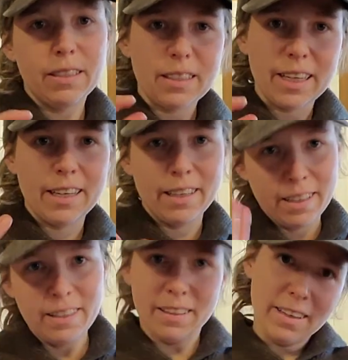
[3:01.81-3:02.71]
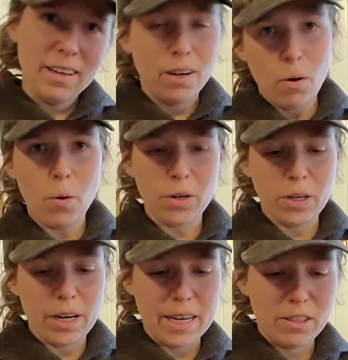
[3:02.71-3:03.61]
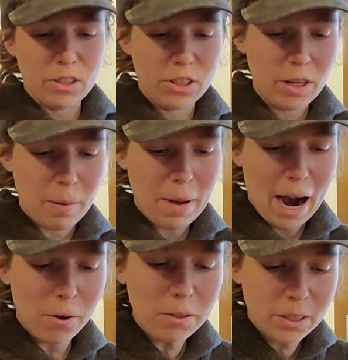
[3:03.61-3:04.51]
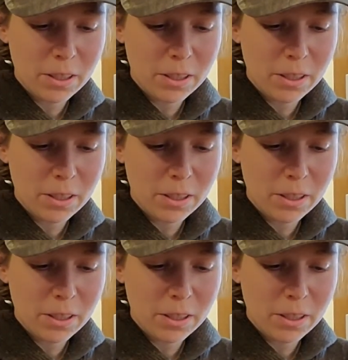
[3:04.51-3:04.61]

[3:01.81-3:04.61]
like 1/4 inch about.